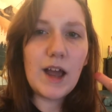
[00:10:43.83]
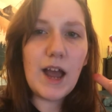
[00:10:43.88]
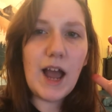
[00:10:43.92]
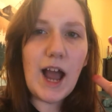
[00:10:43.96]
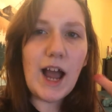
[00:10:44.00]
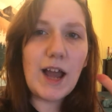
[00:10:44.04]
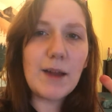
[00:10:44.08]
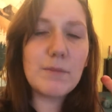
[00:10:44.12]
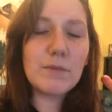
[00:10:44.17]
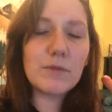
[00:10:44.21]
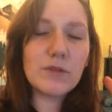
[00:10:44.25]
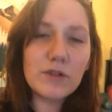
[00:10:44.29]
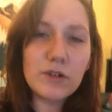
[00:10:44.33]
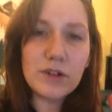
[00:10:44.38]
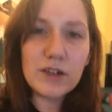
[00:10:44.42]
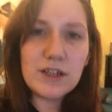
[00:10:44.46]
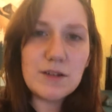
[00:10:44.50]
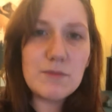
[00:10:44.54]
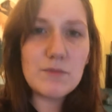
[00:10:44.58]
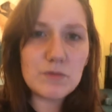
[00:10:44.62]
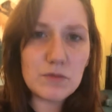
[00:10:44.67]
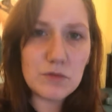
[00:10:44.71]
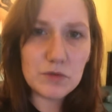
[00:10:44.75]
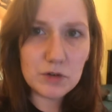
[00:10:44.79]
I'm
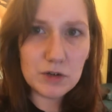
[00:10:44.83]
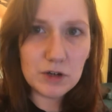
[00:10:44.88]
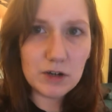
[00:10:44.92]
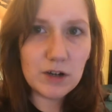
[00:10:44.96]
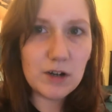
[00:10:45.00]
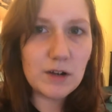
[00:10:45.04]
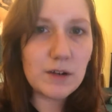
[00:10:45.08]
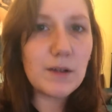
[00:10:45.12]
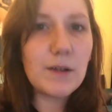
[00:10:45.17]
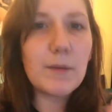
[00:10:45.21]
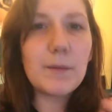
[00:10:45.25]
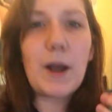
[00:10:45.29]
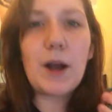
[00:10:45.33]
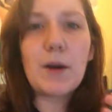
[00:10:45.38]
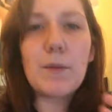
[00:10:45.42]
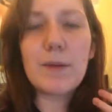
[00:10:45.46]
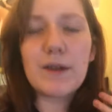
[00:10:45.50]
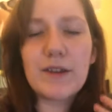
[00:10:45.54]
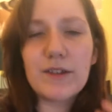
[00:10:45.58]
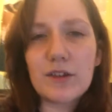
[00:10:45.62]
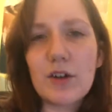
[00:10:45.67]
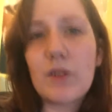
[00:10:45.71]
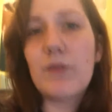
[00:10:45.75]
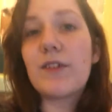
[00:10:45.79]
learning more about
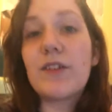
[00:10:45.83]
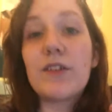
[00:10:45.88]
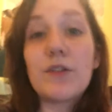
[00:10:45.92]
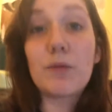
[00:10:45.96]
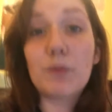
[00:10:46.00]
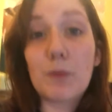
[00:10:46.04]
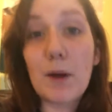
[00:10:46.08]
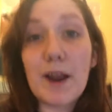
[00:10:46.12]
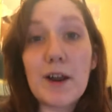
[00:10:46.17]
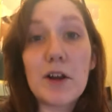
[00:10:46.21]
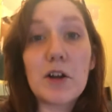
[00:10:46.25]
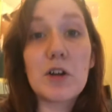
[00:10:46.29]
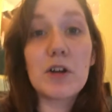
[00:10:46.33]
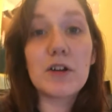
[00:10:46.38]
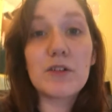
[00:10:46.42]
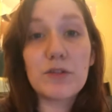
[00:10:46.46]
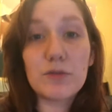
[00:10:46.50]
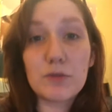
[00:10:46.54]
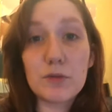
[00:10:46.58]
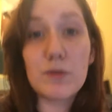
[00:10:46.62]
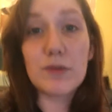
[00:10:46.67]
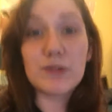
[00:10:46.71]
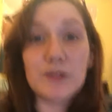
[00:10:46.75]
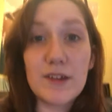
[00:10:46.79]
myself as a writer
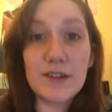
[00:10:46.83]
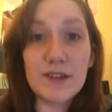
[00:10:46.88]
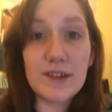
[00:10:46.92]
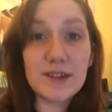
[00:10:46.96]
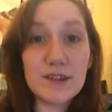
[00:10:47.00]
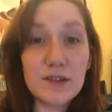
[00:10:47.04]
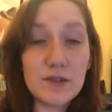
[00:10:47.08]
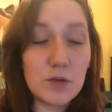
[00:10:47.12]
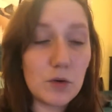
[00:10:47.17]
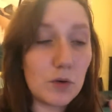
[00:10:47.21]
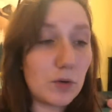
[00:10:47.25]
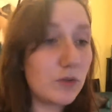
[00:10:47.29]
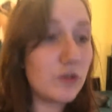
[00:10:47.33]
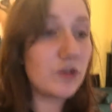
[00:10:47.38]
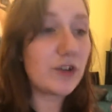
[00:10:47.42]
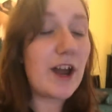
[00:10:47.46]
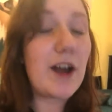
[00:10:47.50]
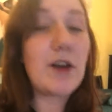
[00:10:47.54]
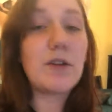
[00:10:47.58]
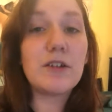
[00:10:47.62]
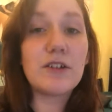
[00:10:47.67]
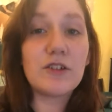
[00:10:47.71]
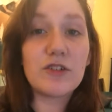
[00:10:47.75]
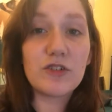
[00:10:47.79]
through this whole
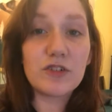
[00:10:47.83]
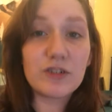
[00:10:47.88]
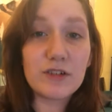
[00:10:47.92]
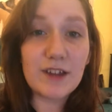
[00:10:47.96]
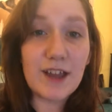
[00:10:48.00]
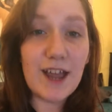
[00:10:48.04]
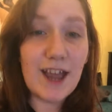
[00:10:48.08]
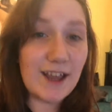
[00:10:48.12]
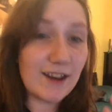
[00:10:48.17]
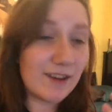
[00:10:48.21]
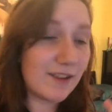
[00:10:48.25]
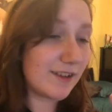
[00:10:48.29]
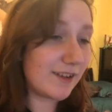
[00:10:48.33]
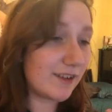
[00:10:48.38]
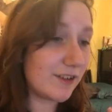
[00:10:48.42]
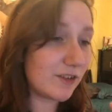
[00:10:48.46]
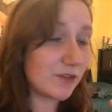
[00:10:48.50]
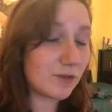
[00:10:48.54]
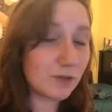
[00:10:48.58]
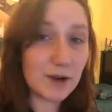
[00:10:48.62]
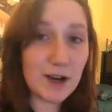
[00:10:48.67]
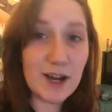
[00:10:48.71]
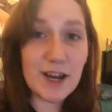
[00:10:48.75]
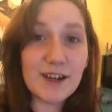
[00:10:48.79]
challenge, and it's
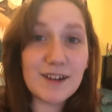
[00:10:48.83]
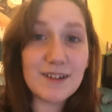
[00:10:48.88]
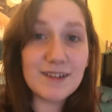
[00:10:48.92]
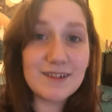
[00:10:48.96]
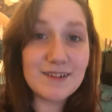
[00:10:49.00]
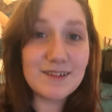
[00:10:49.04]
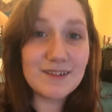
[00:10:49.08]
great.